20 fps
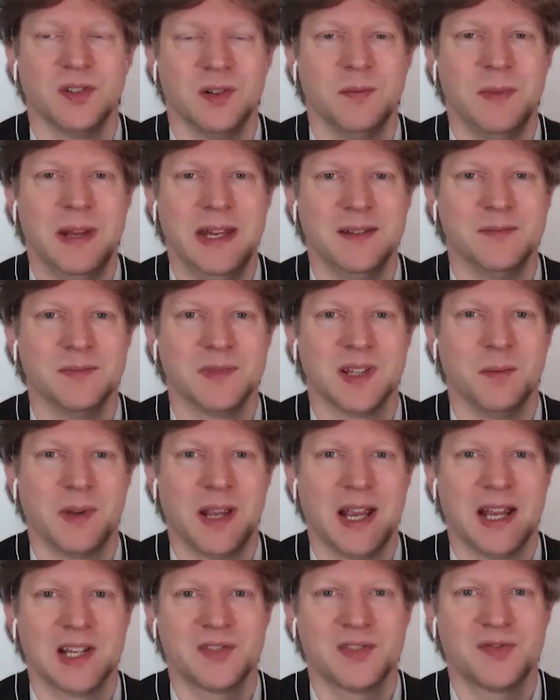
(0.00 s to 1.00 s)
and
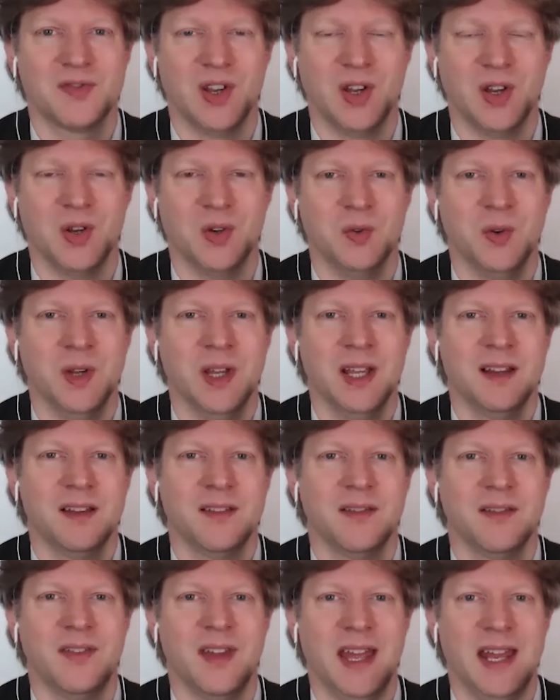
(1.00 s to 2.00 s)
medium-term cash flow,
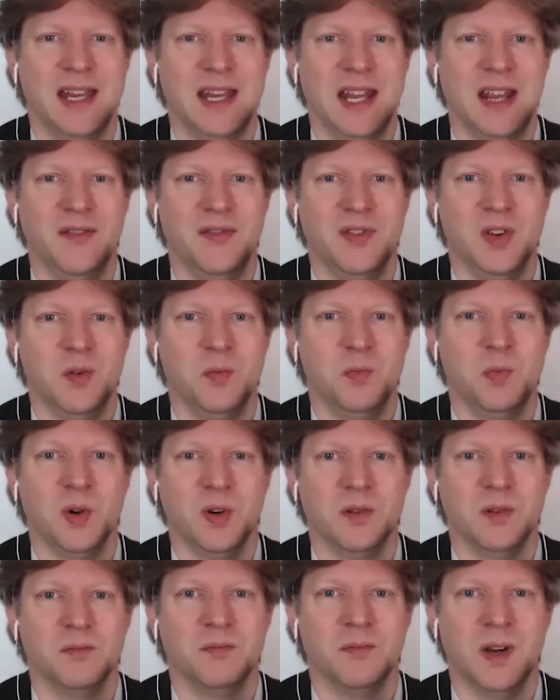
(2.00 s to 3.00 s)
then if you
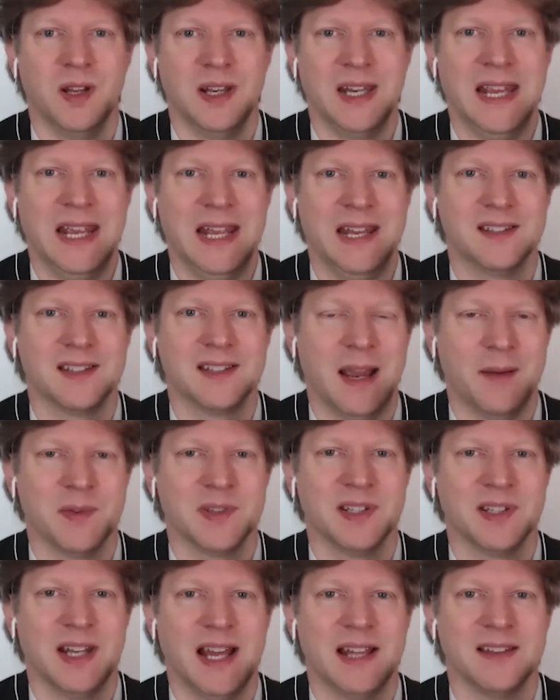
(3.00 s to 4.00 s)
put money into
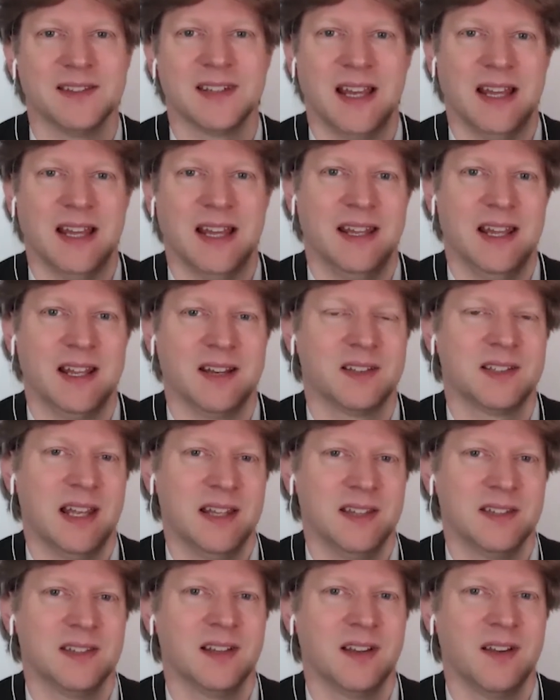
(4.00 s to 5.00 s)
Amazon ads, and that
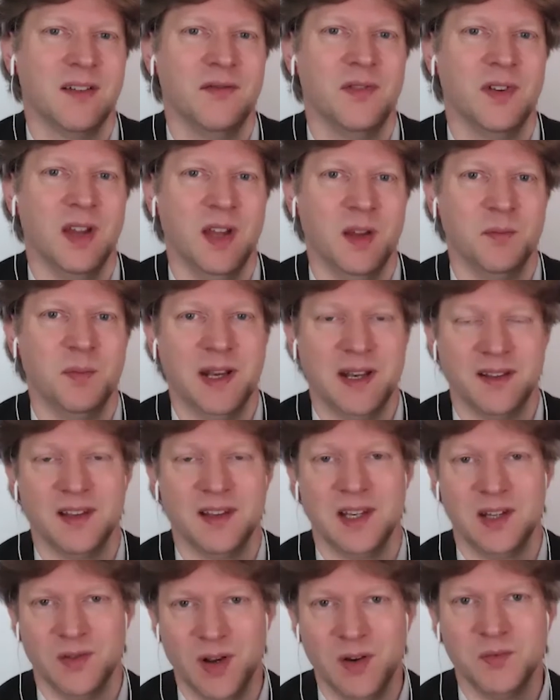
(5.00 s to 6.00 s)
tends to convert better
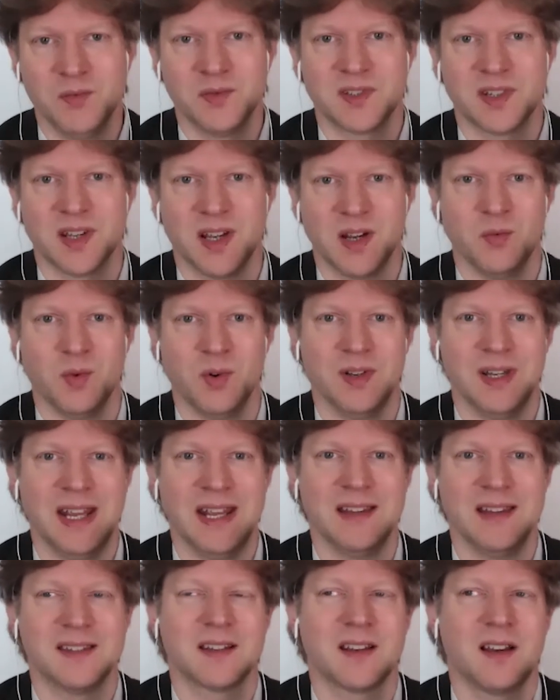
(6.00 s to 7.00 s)
than your own site would,
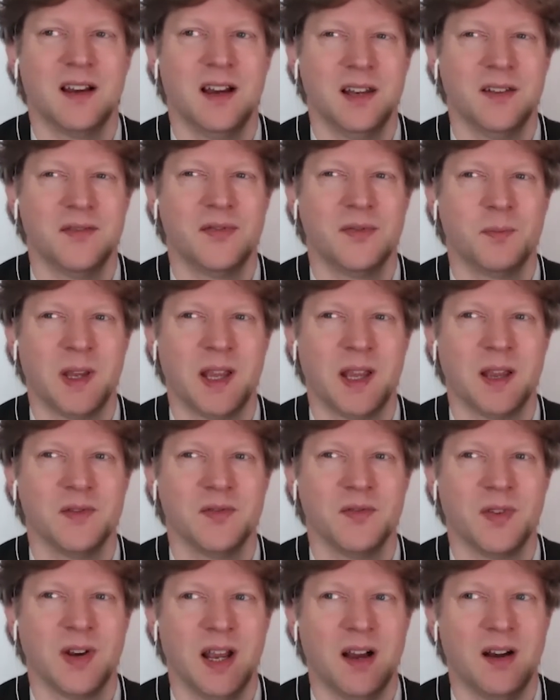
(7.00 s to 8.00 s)
it's kind of
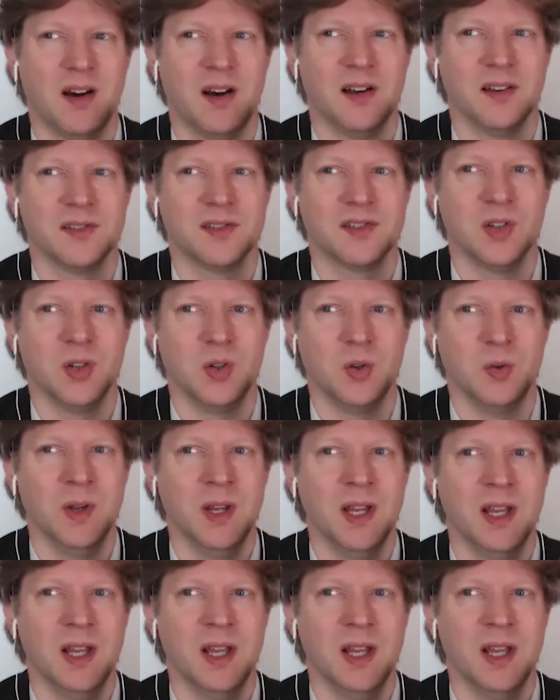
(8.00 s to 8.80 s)
becomes very hard to